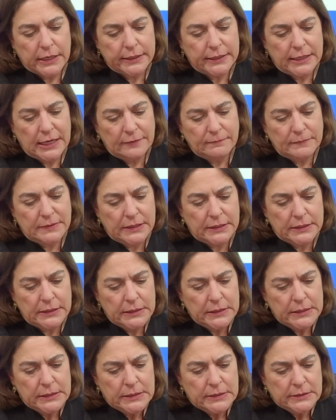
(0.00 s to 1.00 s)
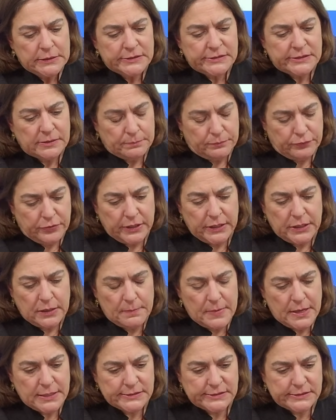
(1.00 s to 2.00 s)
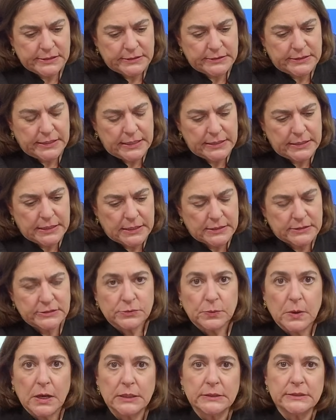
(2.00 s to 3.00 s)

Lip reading: gave me some pretty amazing data as well